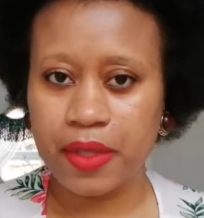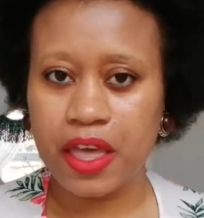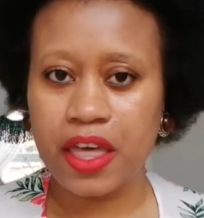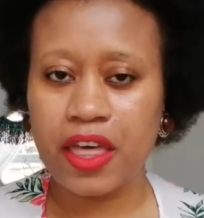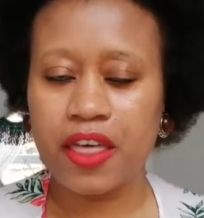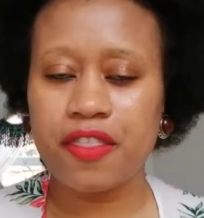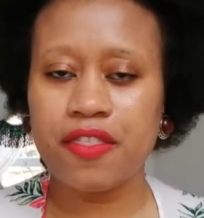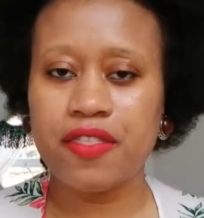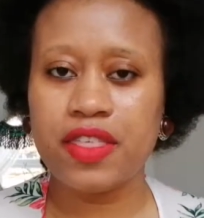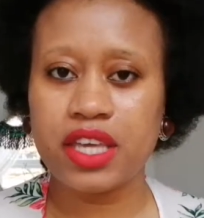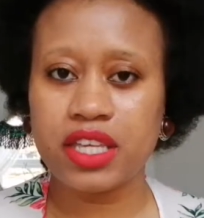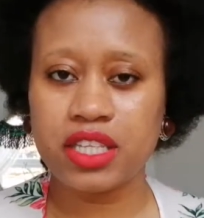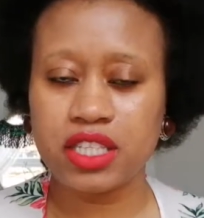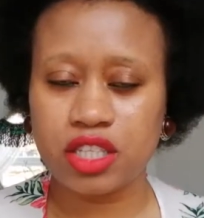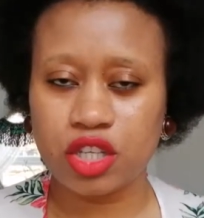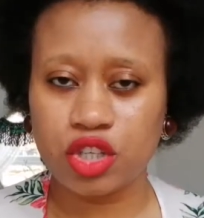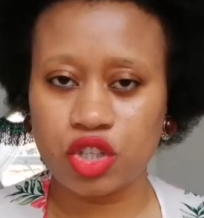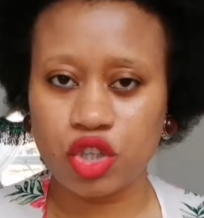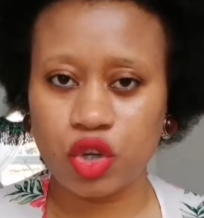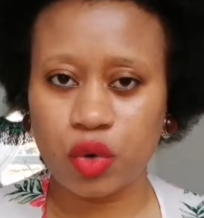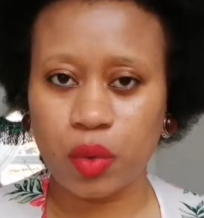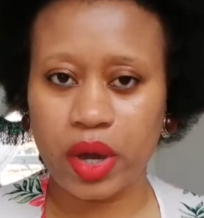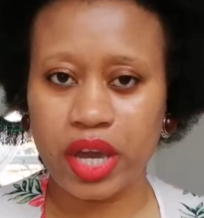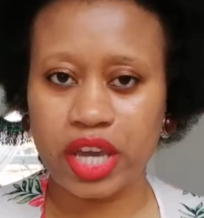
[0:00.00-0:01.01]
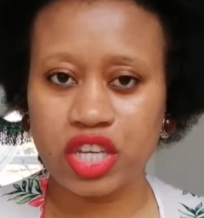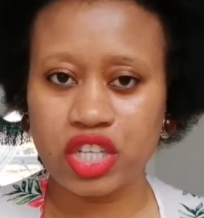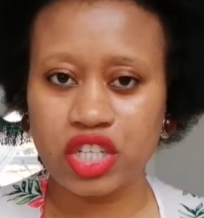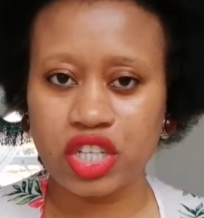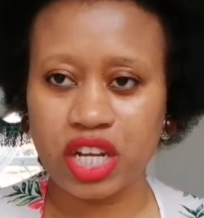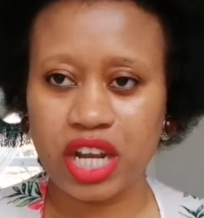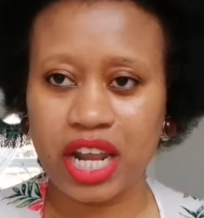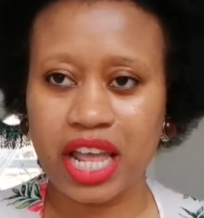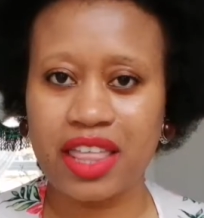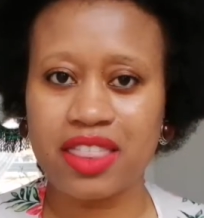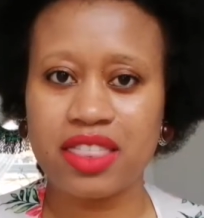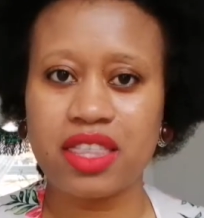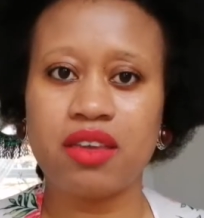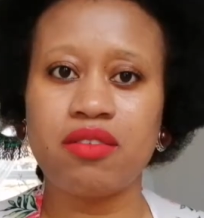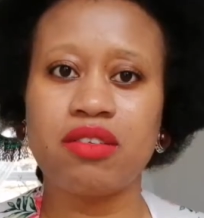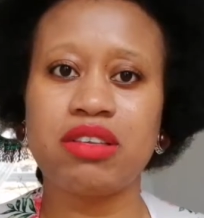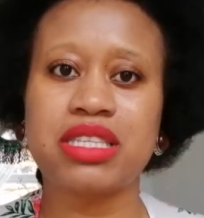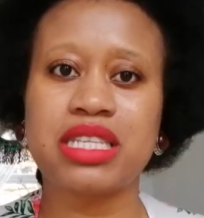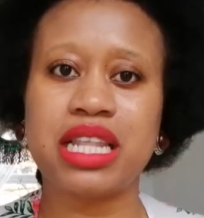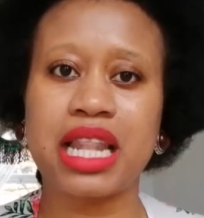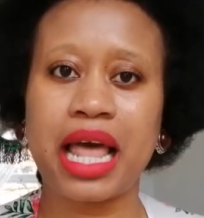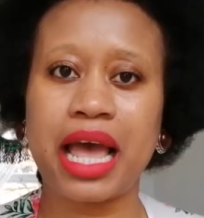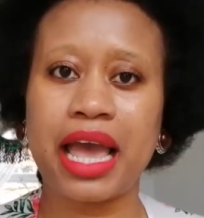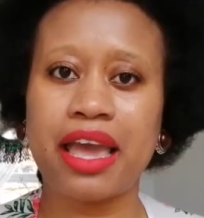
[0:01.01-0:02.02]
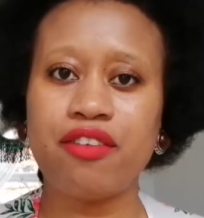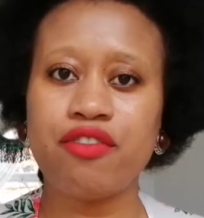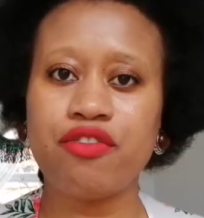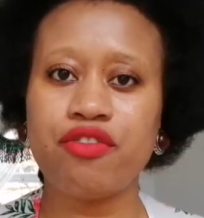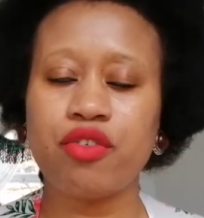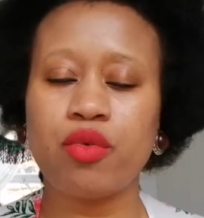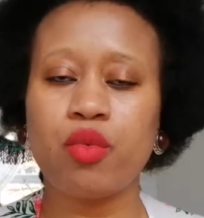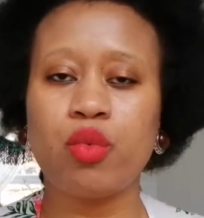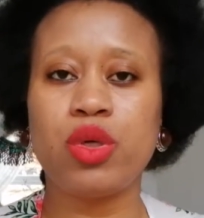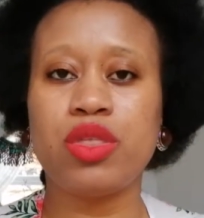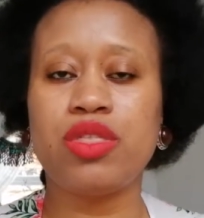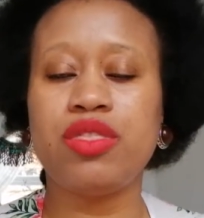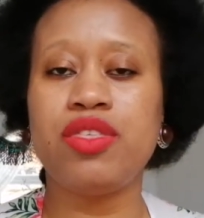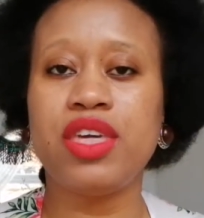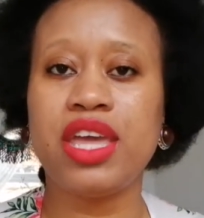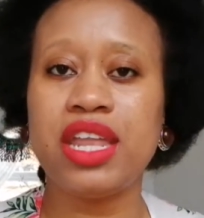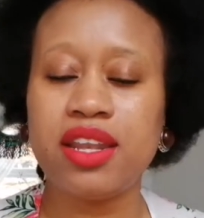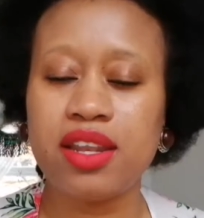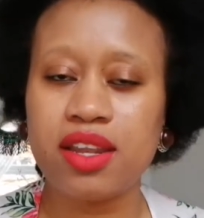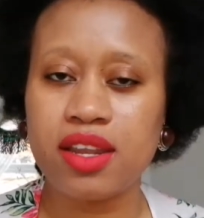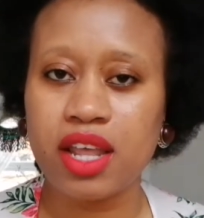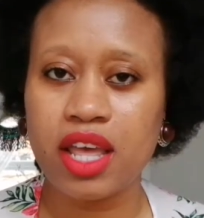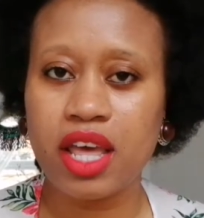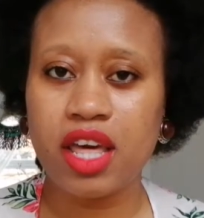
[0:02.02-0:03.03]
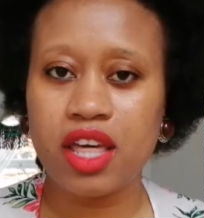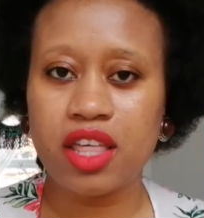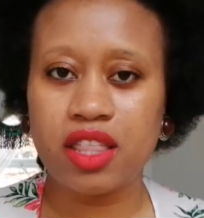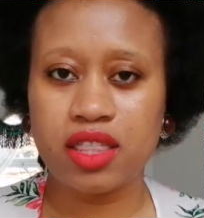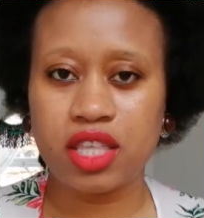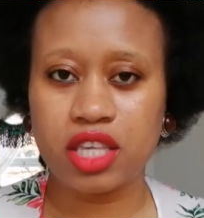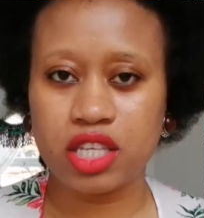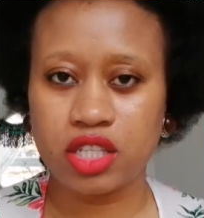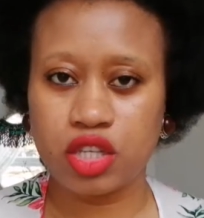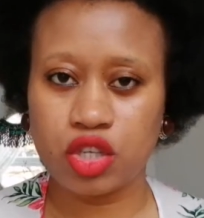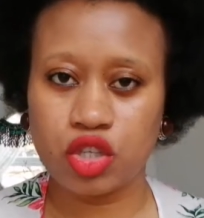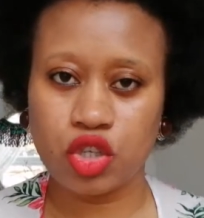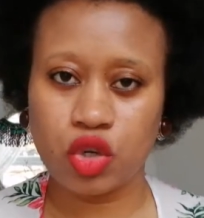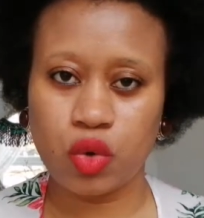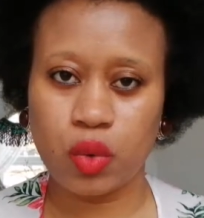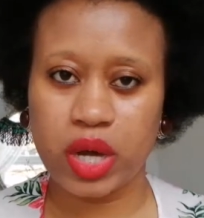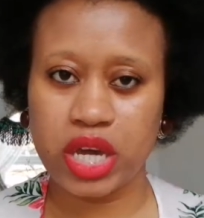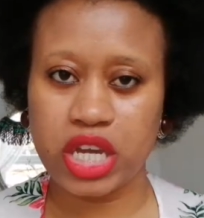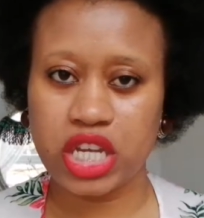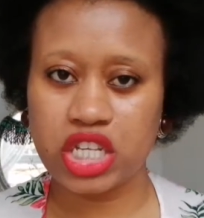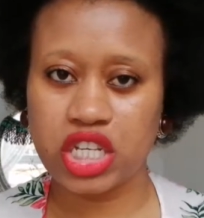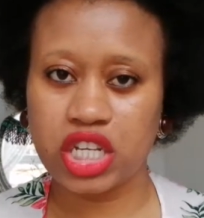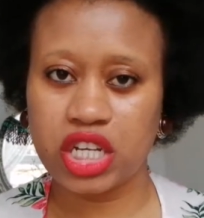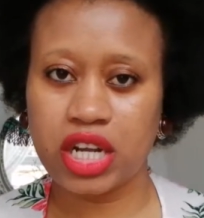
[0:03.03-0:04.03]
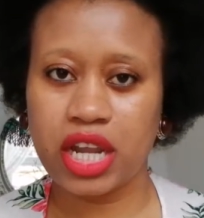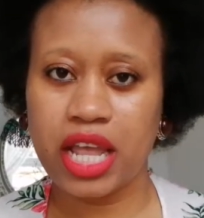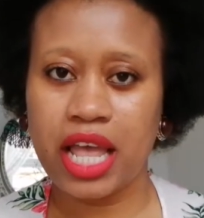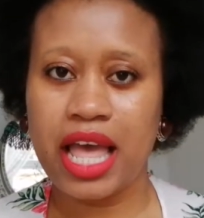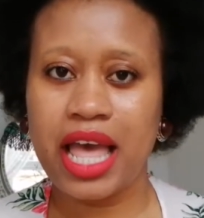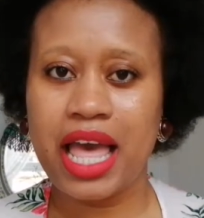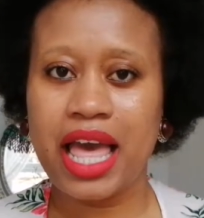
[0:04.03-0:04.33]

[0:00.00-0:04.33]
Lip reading: this situation, and there is life within this situation.